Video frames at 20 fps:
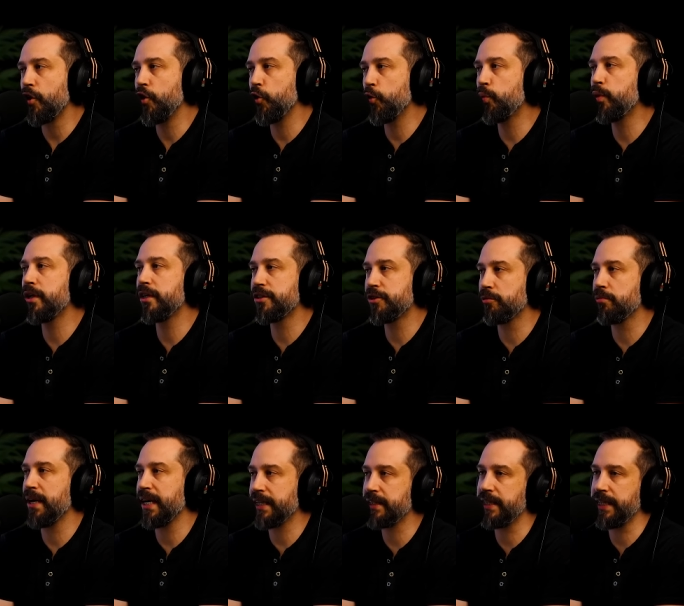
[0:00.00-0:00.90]
who were
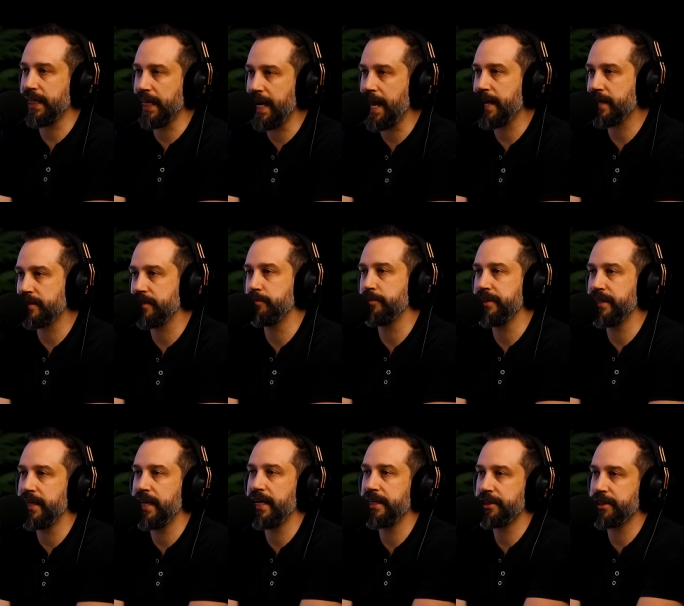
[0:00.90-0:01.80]
directly connected with
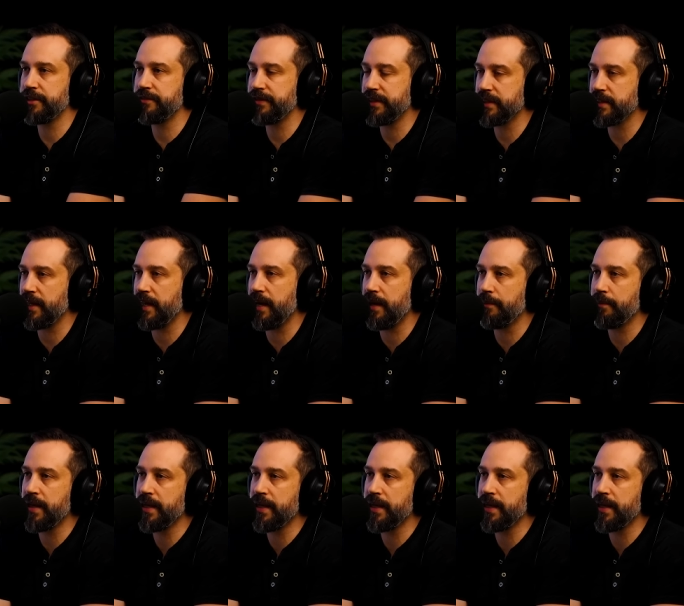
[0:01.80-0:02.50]
the Nation of Islam.